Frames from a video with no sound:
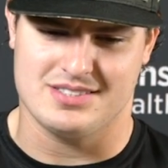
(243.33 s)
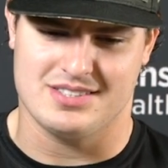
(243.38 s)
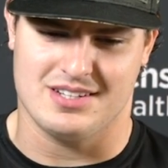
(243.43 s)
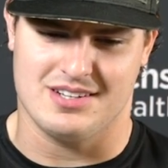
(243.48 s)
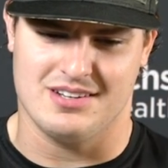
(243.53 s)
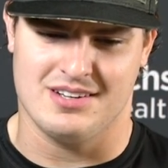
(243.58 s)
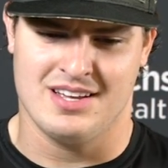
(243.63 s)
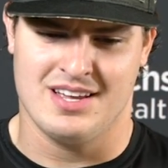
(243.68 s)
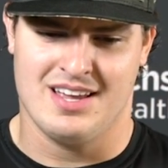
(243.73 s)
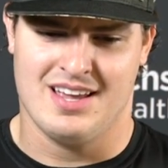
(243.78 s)

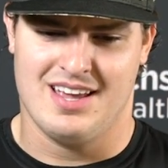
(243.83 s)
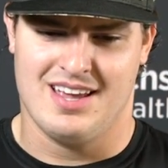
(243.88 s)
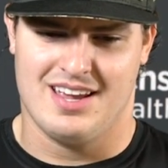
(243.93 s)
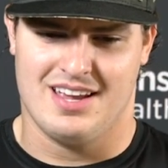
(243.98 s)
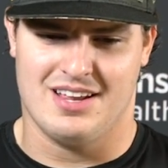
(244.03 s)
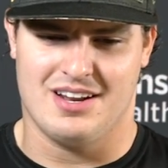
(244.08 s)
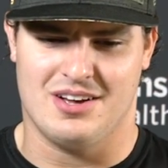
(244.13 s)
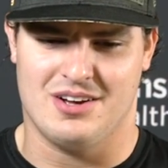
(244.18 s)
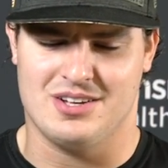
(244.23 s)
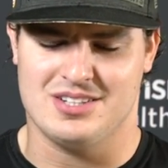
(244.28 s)
So.
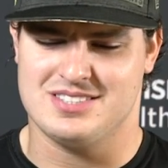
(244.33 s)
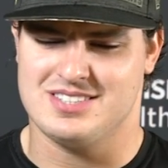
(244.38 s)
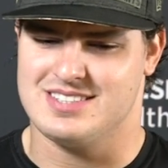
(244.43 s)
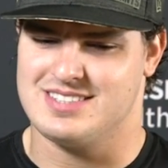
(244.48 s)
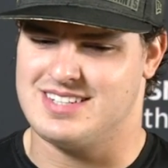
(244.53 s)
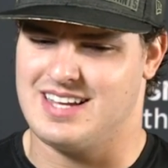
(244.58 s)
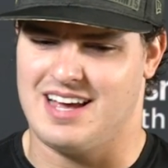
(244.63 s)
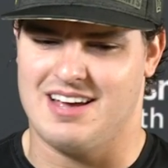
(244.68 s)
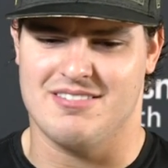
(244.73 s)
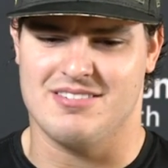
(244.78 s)
You know, it's
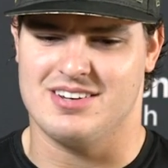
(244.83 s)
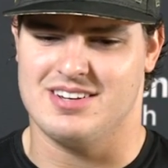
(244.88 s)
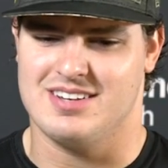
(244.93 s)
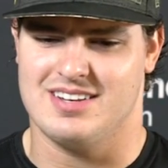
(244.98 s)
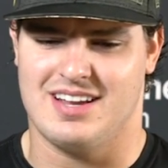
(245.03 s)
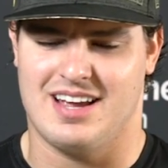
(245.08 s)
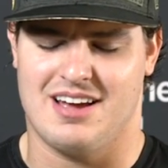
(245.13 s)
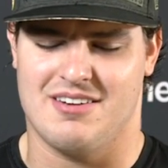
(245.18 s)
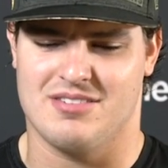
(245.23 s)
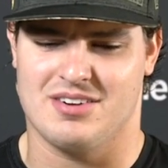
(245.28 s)
just
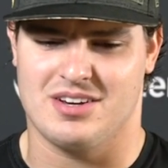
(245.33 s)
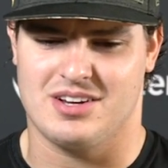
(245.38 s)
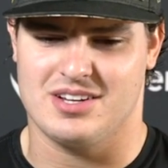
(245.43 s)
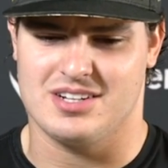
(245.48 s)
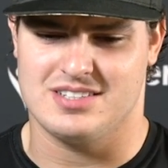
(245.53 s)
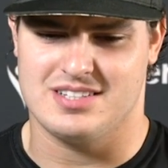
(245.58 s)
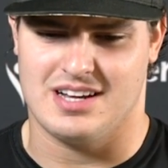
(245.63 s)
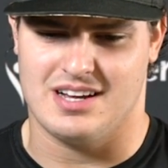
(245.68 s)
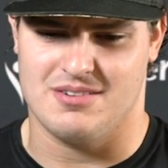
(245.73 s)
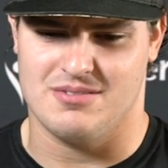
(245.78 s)
having a
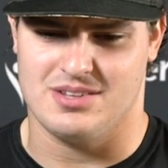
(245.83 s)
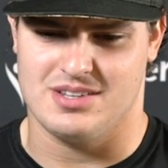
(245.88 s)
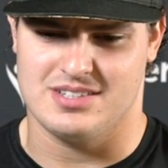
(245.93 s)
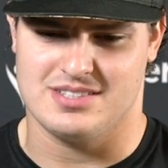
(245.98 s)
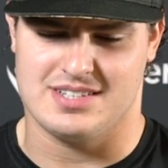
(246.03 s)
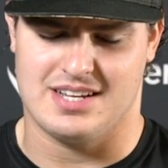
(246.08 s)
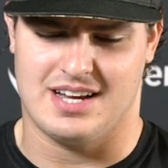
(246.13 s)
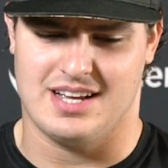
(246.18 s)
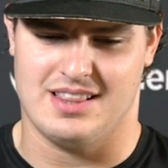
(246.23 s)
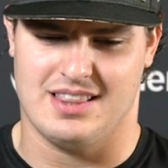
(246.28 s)
good time on the
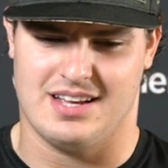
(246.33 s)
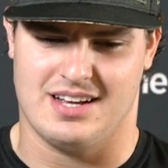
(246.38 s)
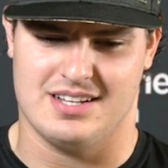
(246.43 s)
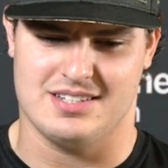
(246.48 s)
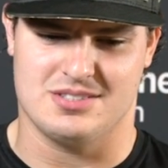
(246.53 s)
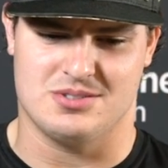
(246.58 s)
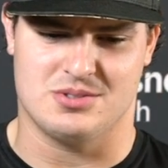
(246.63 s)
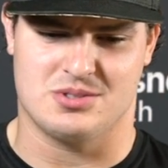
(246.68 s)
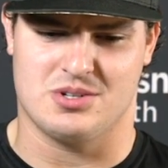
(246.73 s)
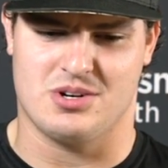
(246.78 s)

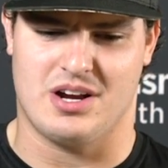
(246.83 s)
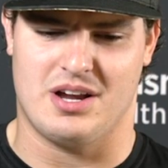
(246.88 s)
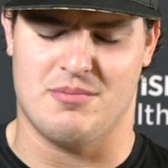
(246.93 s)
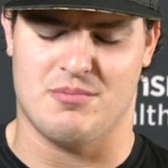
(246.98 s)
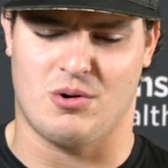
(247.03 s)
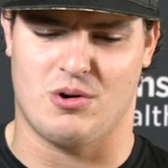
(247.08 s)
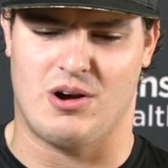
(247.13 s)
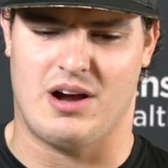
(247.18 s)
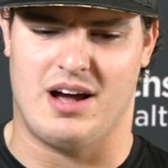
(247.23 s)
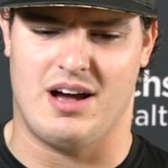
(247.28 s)
sidelines. It was
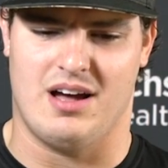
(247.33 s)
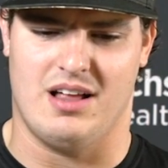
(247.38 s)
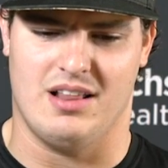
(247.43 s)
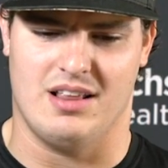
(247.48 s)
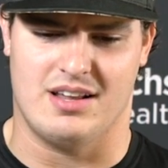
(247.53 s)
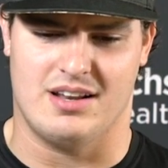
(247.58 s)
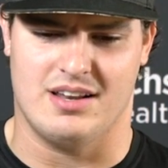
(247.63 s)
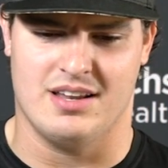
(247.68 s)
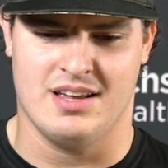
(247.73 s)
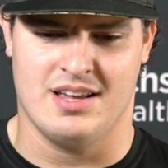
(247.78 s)
great
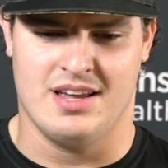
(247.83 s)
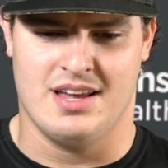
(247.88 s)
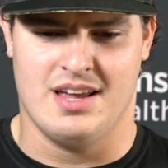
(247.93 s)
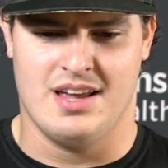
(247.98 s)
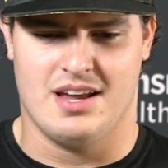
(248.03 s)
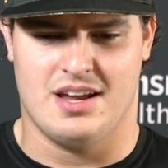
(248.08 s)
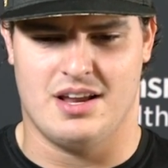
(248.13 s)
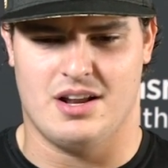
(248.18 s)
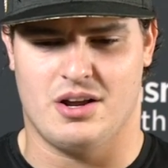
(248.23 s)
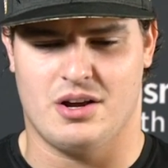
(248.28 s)
morale, and,
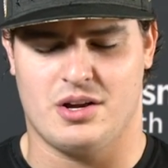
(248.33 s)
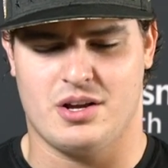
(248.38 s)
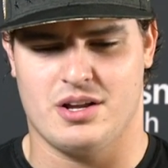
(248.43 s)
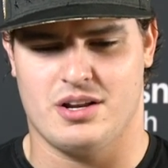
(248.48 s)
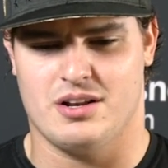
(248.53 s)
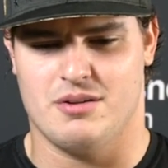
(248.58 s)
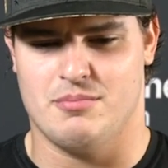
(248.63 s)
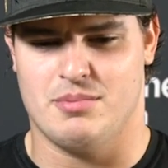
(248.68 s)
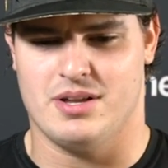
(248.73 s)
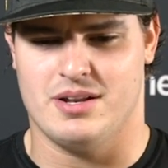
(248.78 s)
you know,
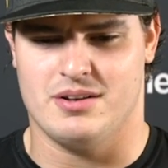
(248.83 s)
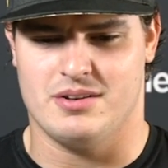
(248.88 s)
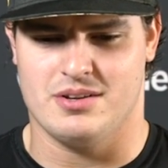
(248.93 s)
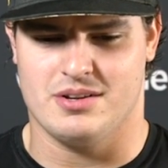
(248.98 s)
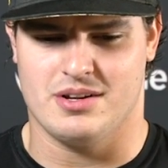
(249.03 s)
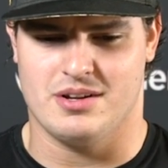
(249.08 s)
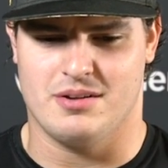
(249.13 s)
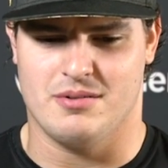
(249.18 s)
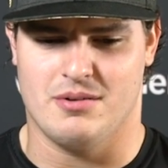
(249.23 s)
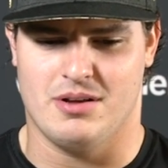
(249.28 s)
couldn't have been
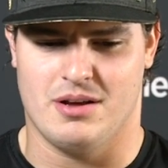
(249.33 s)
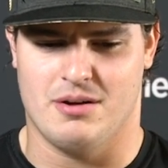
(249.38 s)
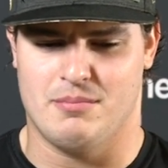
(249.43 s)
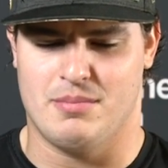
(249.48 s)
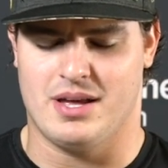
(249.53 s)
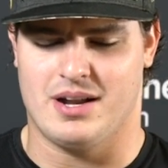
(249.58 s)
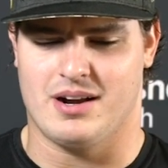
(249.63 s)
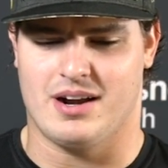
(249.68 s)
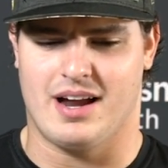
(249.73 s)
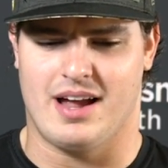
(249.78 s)
to a
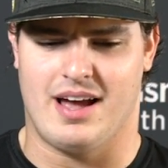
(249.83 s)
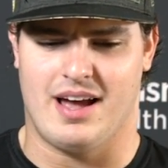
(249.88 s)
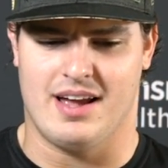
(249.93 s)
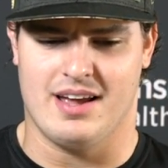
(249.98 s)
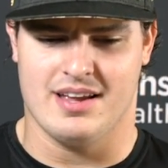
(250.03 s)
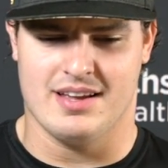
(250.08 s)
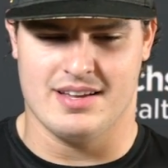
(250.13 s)
better guy.